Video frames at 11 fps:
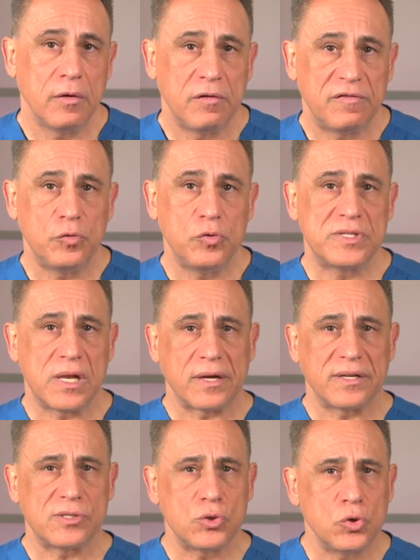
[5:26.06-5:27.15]
Foods like
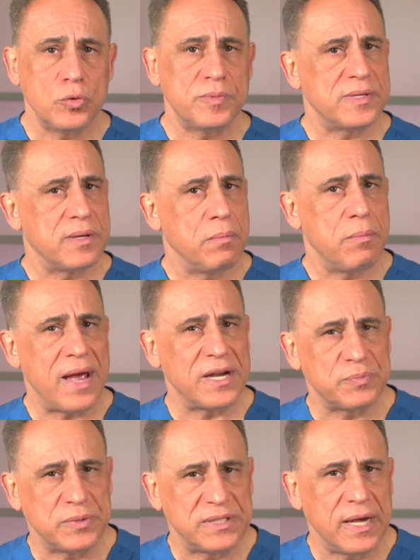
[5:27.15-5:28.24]
soups,
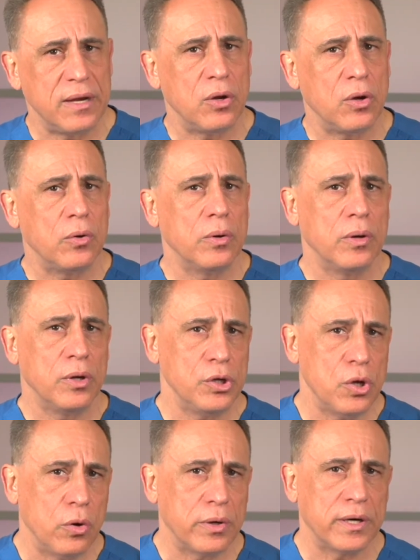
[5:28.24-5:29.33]
mashed potato,
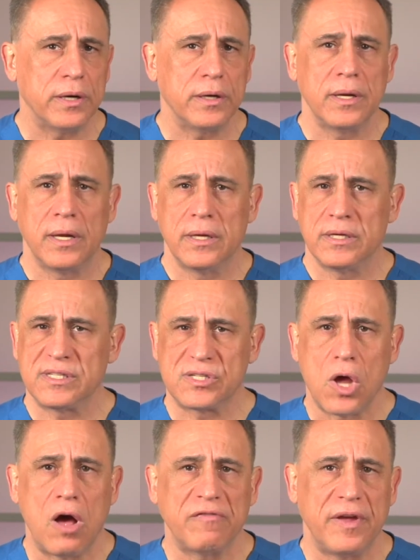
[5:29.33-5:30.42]
yogurt,
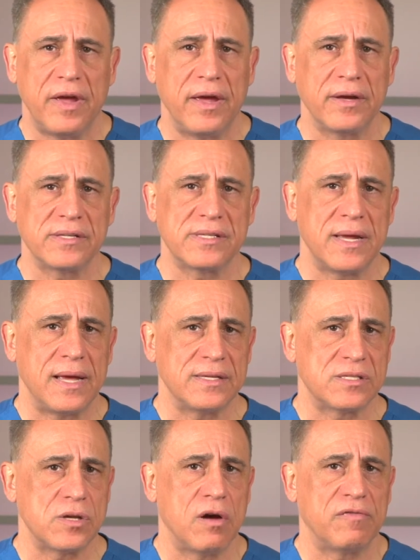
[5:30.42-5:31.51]
soft eggs, and
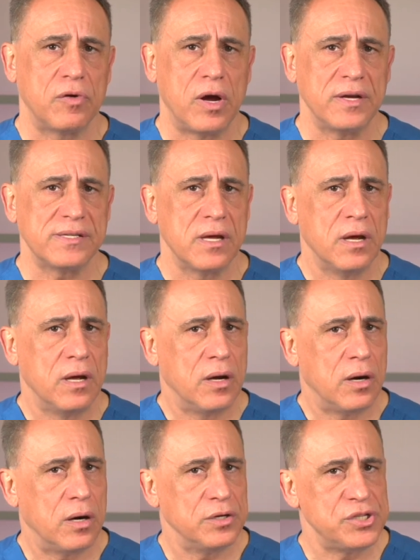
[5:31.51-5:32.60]
soft rice
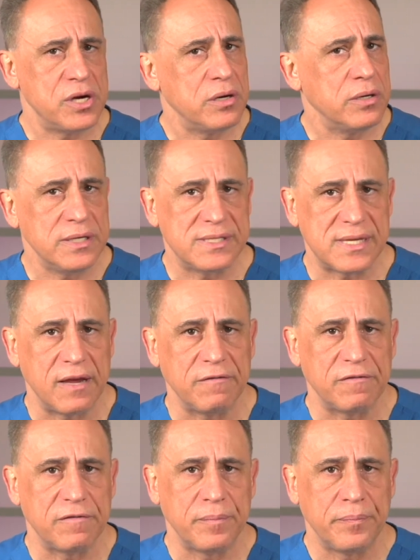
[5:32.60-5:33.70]
are generally safe.